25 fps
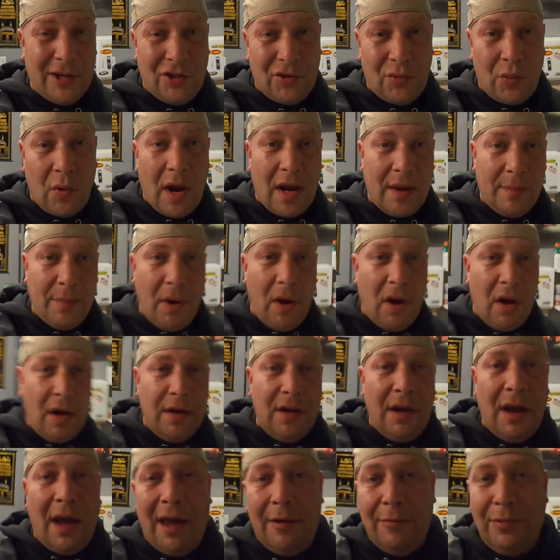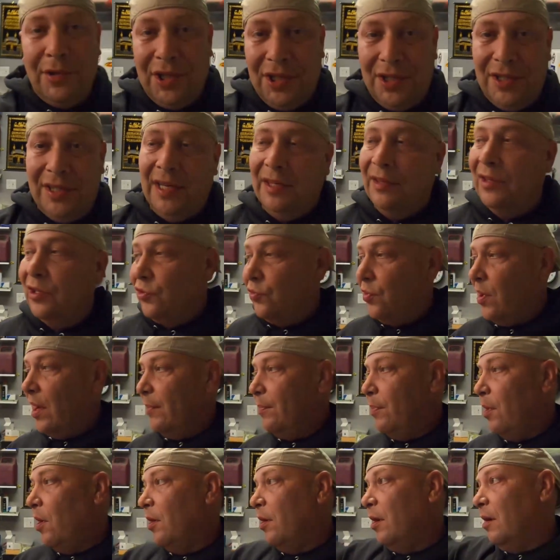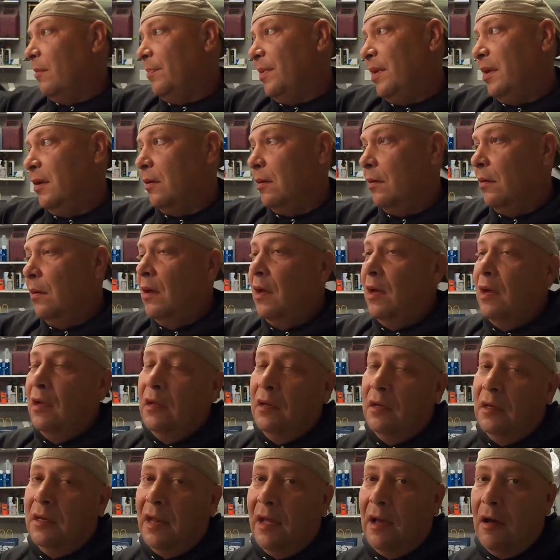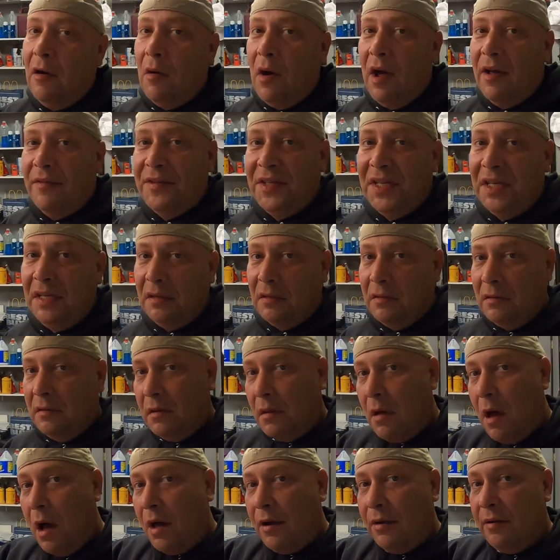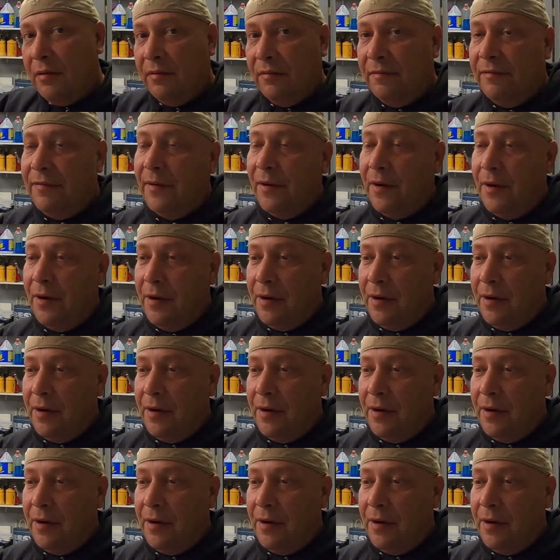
a tripod, I would just set the tripod up here. Now, I've seen a lot of